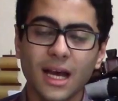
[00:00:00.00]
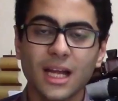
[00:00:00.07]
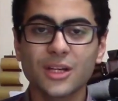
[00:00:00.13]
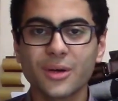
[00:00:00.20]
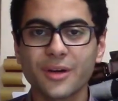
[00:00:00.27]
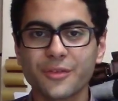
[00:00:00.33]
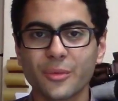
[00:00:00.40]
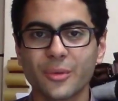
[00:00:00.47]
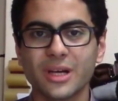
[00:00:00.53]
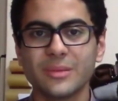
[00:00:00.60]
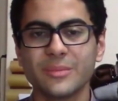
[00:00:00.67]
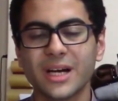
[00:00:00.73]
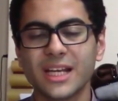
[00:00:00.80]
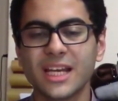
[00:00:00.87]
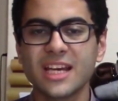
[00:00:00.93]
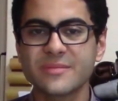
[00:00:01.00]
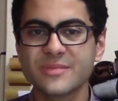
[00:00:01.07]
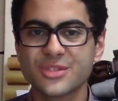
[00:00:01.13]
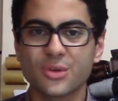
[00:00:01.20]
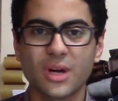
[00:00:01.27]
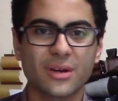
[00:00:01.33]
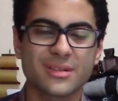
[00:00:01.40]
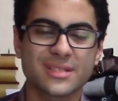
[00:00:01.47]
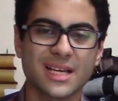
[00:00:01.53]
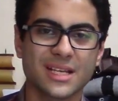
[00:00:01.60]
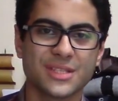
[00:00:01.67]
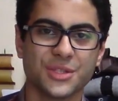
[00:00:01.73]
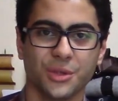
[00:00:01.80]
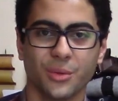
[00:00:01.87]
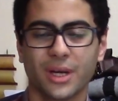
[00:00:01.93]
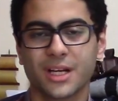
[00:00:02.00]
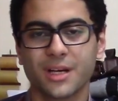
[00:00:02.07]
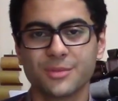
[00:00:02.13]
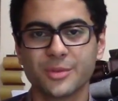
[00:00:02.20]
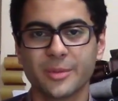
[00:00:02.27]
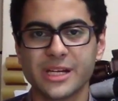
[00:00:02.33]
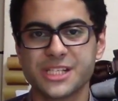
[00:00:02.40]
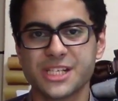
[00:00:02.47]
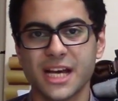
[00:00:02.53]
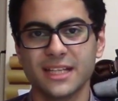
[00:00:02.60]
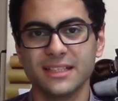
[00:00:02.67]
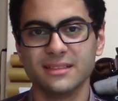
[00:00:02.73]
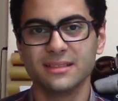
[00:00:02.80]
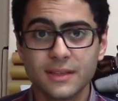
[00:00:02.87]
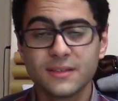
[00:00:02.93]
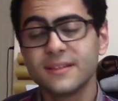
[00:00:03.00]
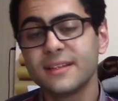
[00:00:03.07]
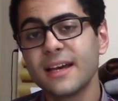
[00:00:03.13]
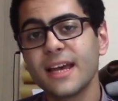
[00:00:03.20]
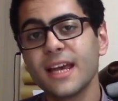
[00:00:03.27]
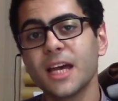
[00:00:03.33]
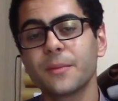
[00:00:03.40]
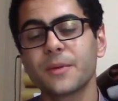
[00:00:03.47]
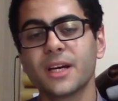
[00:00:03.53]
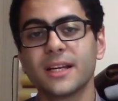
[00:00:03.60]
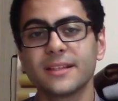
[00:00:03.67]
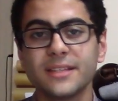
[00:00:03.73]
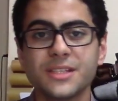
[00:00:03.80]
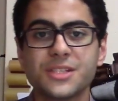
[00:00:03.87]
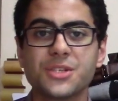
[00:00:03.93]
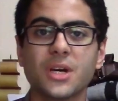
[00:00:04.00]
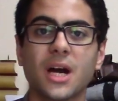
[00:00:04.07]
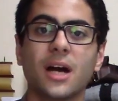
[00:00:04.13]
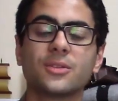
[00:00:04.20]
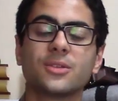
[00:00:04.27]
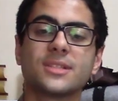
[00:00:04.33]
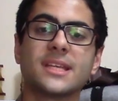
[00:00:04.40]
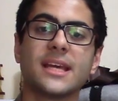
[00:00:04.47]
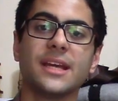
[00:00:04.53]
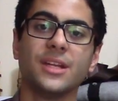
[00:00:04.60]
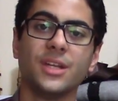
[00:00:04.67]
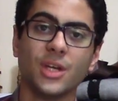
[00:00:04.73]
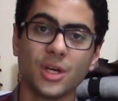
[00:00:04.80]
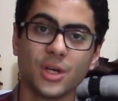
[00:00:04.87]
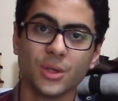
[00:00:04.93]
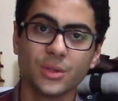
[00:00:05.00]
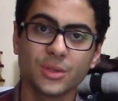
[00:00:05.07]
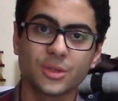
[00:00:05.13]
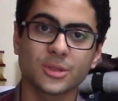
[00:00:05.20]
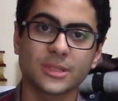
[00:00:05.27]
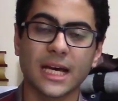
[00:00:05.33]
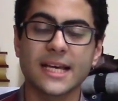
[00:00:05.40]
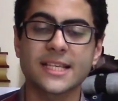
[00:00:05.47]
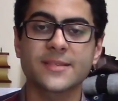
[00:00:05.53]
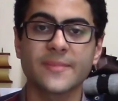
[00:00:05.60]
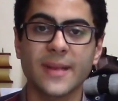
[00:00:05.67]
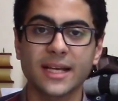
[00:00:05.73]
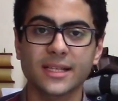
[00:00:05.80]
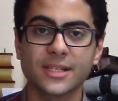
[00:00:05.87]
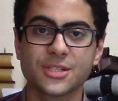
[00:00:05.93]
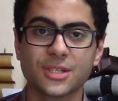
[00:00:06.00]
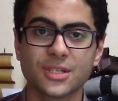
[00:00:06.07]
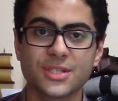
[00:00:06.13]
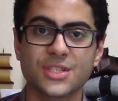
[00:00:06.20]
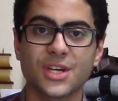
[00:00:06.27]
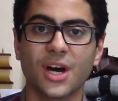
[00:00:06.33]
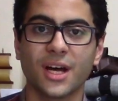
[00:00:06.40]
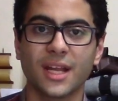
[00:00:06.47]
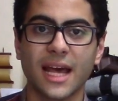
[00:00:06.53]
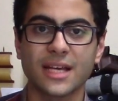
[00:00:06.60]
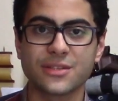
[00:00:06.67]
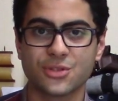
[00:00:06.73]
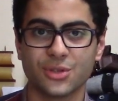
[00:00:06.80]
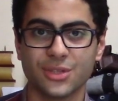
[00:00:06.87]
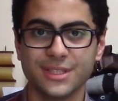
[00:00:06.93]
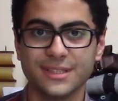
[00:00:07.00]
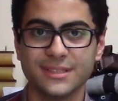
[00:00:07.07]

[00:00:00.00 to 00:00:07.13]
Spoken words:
Hello everyone, my name is rirozizo. Welcome to my channel. Today I'm gonna teach you how to say no to task managers on Android.